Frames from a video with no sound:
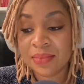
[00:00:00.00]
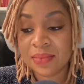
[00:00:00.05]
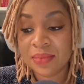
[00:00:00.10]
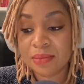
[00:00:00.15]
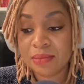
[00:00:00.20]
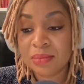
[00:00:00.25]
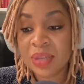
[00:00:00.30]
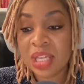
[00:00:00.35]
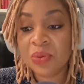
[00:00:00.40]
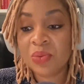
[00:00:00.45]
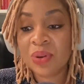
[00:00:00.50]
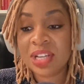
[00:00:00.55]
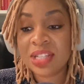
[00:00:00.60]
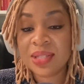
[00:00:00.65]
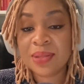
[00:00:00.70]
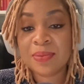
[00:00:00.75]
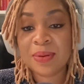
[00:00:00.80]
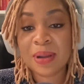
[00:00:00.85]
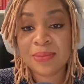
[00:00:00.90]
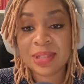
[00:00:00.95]
me and white
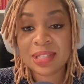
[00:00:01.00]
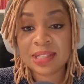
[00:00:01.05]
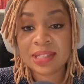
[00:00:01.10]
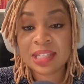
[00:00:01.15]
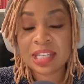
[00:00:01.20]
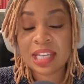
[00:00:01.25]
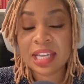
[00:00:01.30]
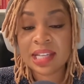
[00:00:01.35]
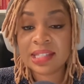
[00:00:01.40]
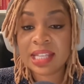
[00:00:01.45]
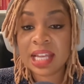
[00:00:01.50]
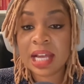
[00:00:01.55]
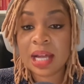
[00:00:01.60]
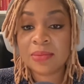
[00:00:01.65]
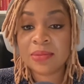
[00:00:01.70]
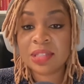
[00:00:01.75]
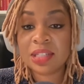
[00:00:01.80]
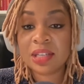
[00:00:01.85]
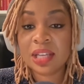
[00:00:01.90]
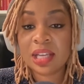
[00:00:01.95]
supremacy has
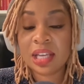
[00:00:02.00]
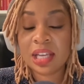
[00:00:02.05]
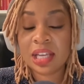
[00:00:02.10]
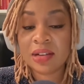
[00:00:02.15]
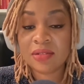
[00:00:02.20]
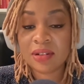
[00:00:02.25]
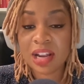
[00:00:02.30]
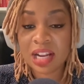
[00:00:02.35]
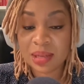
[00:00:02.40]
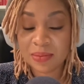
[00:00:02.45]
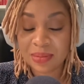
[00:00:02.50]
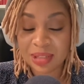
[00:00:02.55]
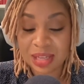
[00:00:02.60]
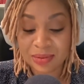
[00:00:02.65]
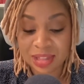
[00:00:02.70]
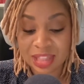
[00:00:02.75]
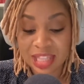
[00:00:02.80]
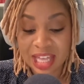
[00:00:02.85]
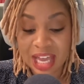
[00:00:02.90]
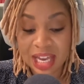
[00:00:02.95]
helped incredibly
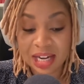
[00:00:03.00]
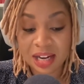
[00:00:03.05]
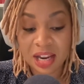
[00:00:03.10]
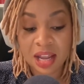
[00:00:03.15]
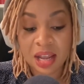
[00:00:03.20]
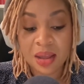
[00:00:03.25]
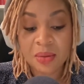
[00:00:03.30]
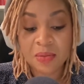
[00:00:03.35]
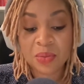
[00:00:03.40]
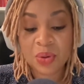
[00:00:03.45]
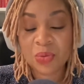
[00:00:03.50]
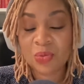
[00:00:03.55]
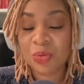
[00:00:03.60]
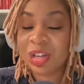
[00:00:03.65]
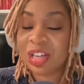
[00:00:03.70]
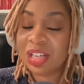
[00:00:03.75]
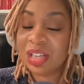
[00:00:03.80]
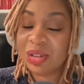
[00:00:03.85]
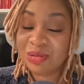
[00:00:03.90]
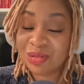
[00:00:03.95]
with that. But
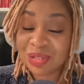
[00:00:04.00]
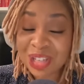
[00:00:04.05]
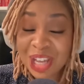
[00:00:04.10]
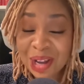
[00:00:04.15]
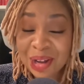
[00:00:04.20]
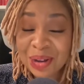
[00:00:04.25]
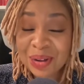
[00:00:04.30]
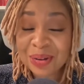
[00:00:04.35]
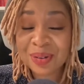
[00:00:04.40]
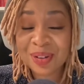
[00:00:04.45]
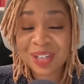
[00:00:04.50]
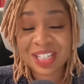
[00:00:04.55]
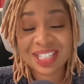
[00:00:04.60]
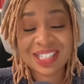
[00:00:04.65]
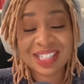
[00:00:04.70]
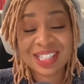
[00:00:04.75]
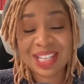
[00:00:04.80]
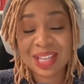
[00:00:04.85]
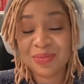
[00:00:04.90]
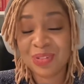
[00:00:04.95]
what you know
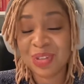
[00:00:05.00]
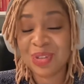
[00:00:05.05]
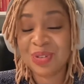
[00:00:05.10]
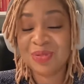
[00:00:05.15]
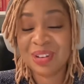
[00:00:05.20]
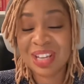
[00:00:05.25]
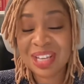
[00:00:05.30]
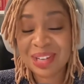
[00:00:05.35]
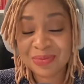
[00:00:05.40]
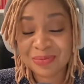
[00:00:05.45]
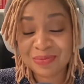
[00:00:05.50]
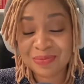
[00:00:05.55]
is if you read